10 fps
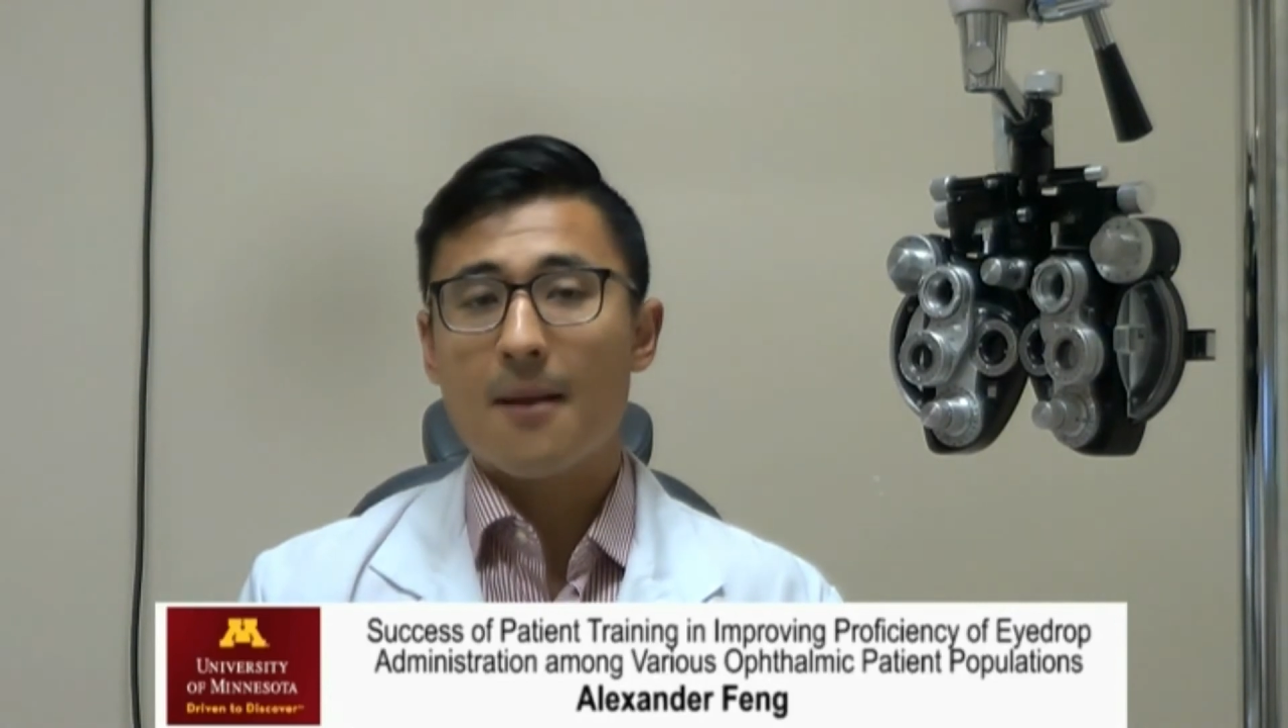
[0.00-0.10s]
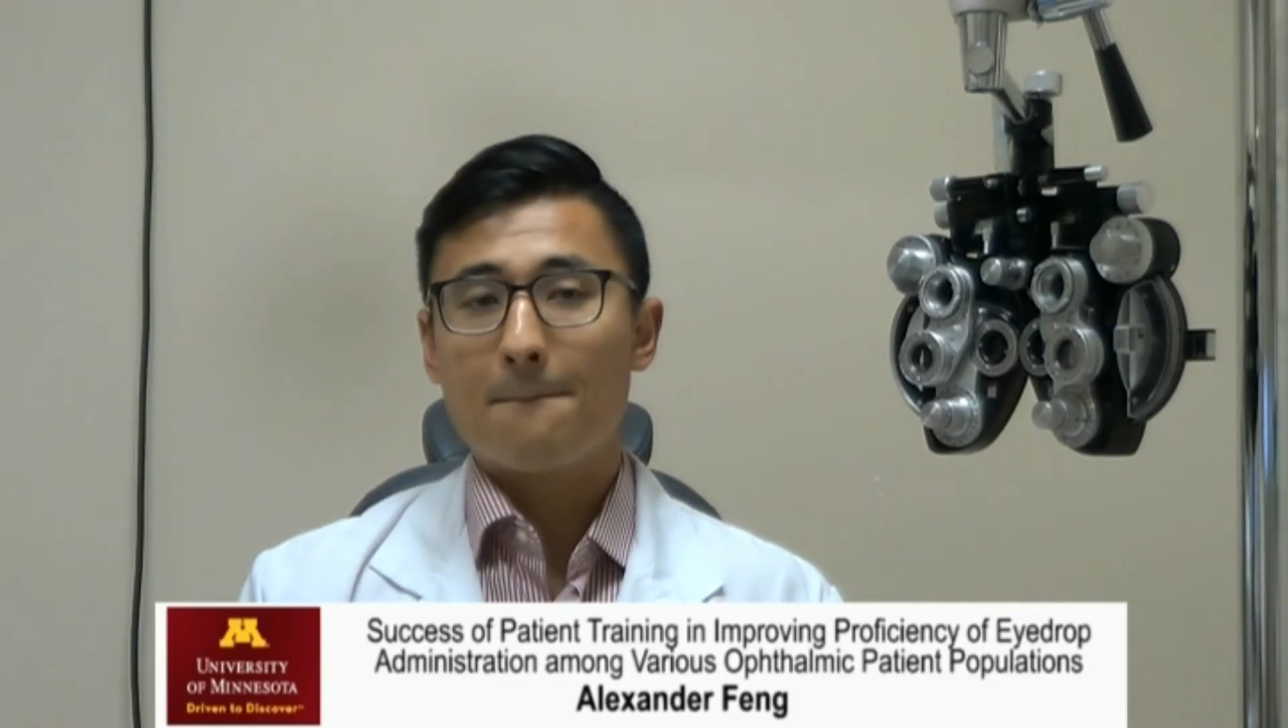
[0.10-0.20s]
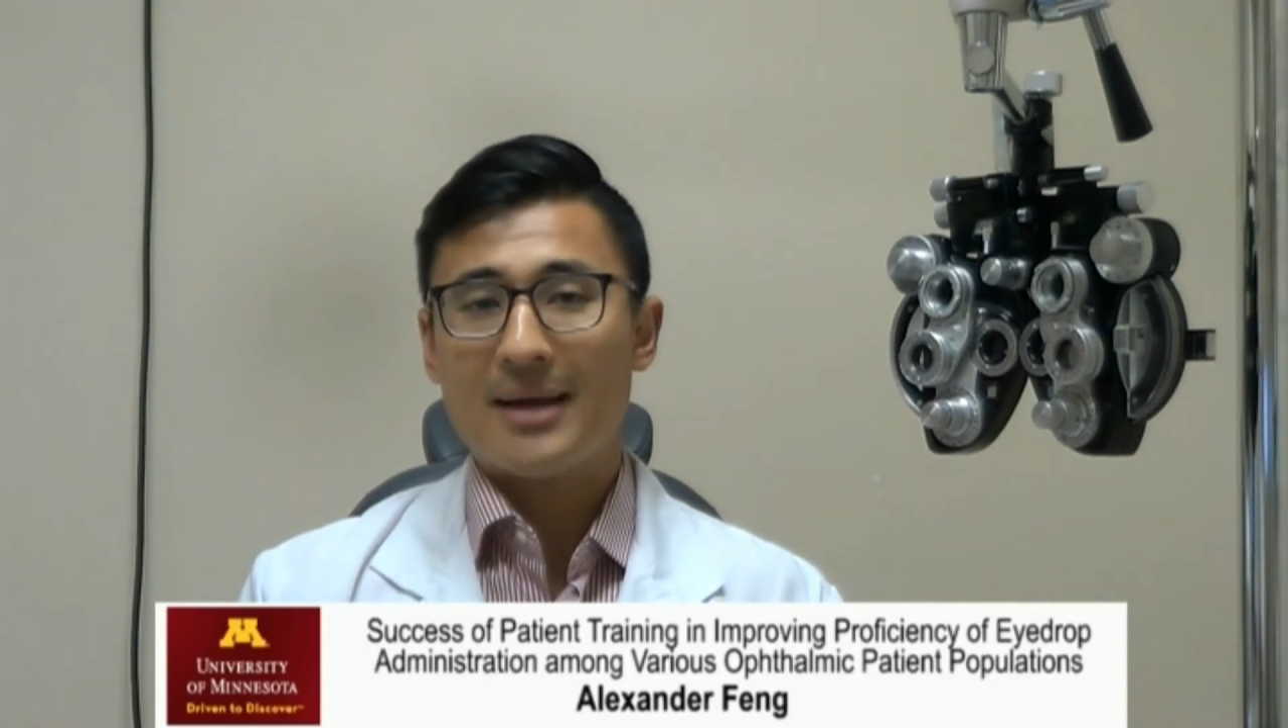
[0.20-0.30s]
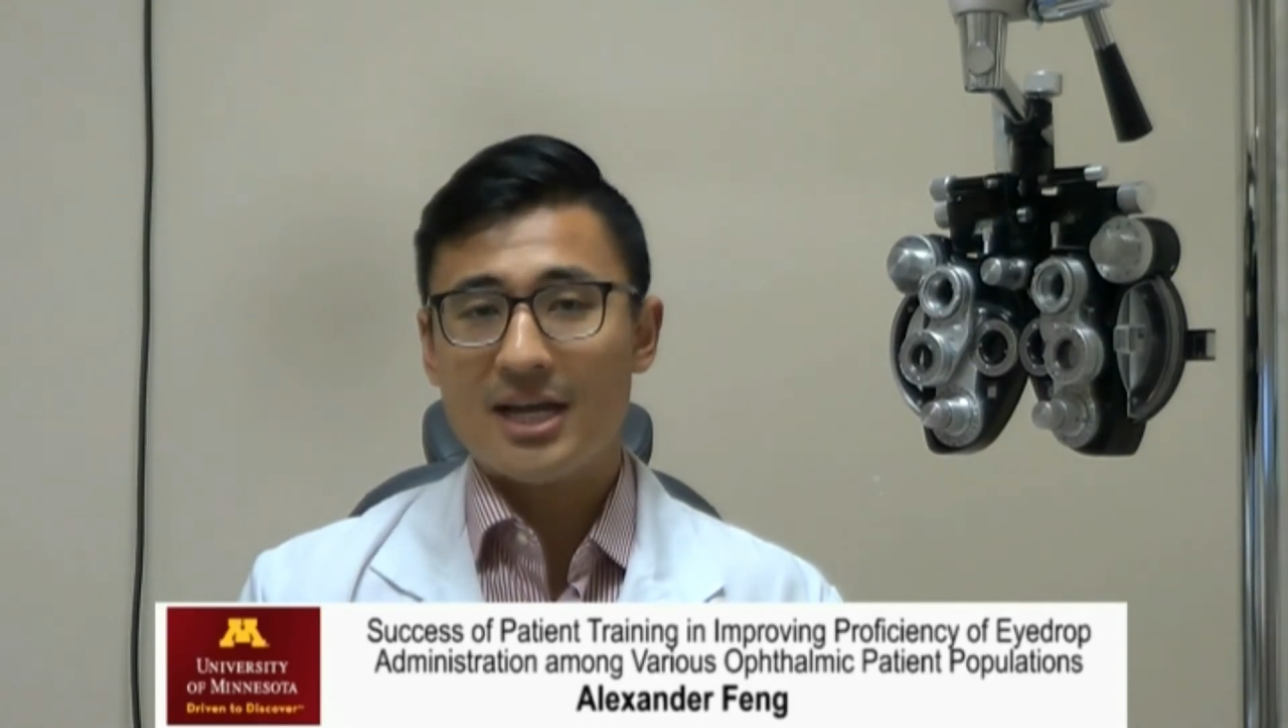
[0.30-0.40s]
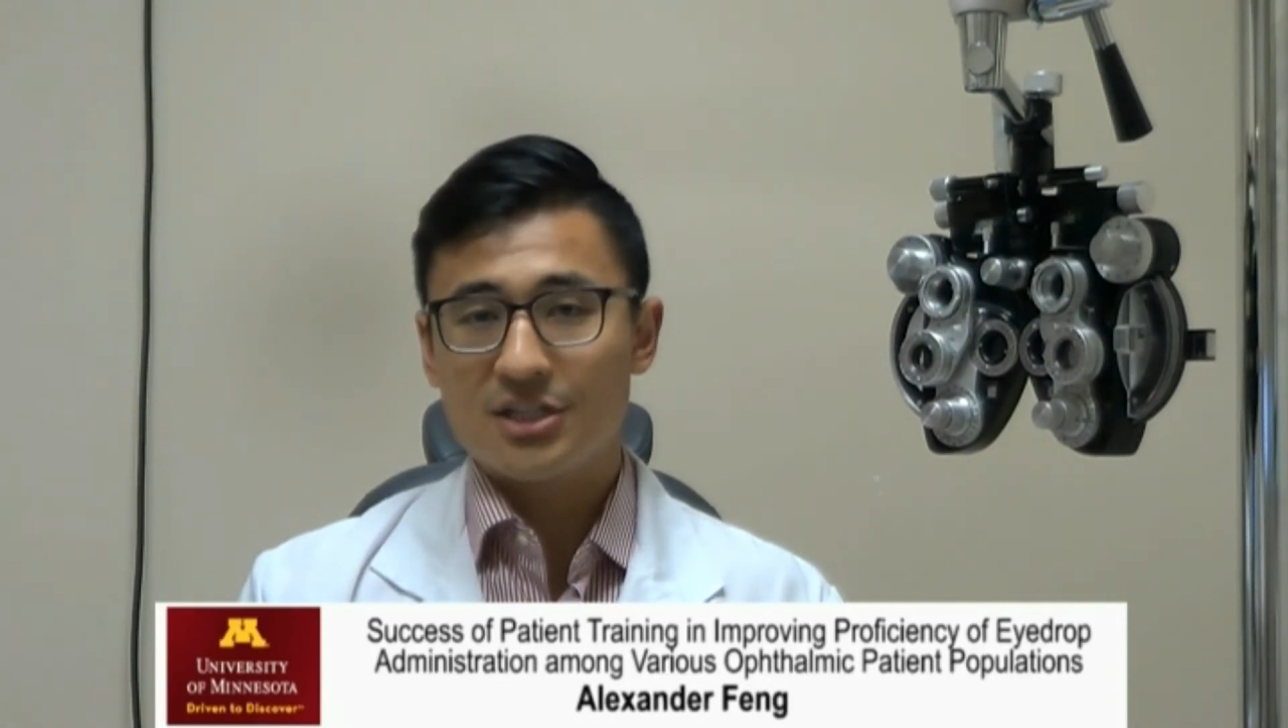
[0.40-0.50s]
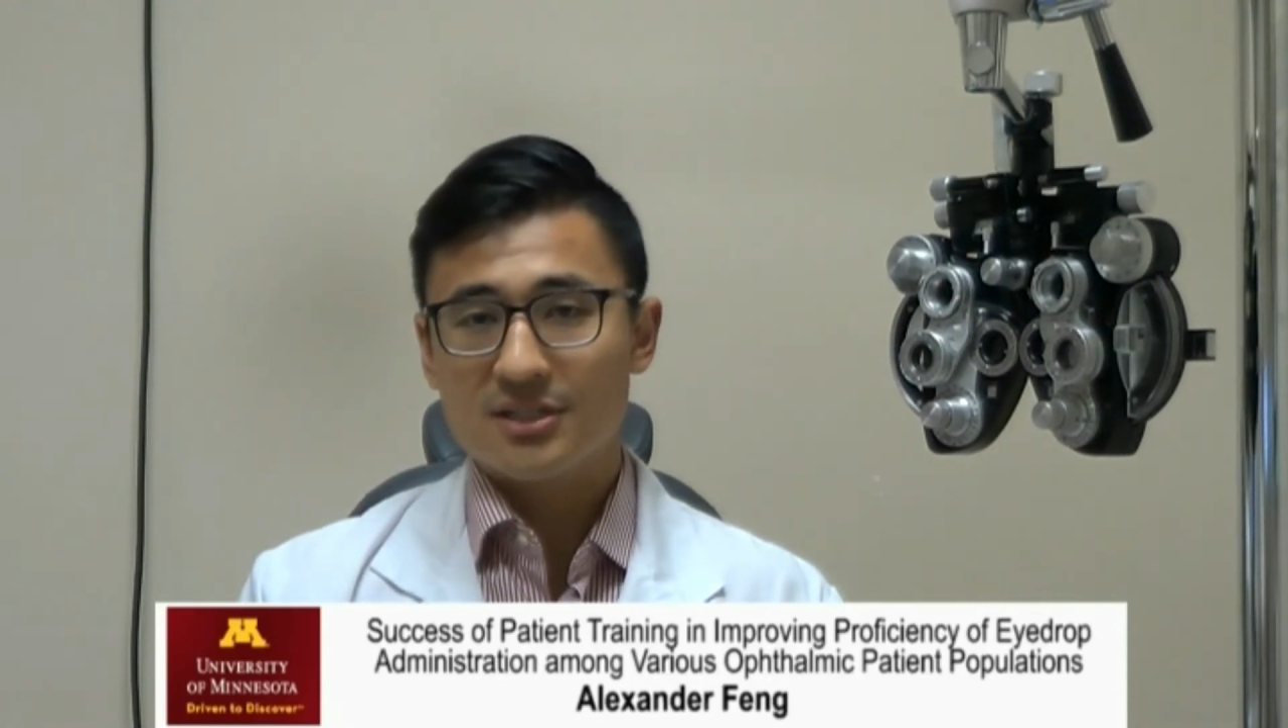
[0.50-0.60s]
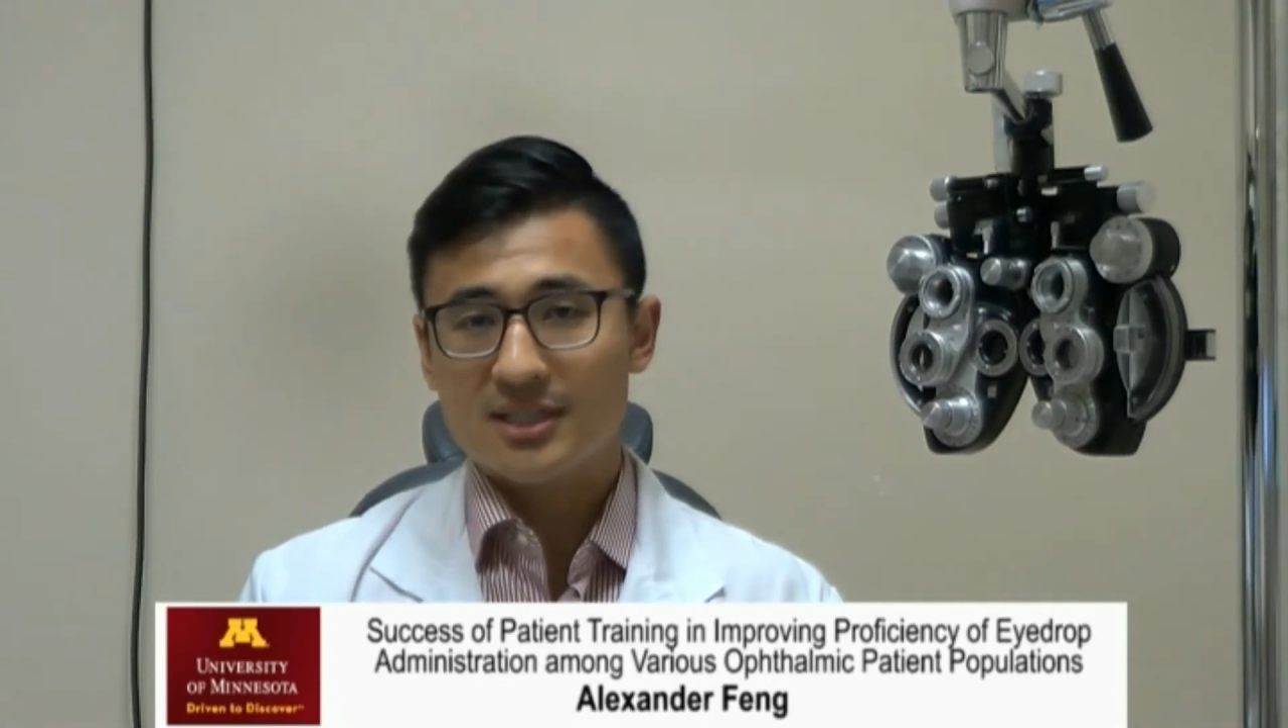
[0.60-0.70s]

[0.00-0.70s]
patient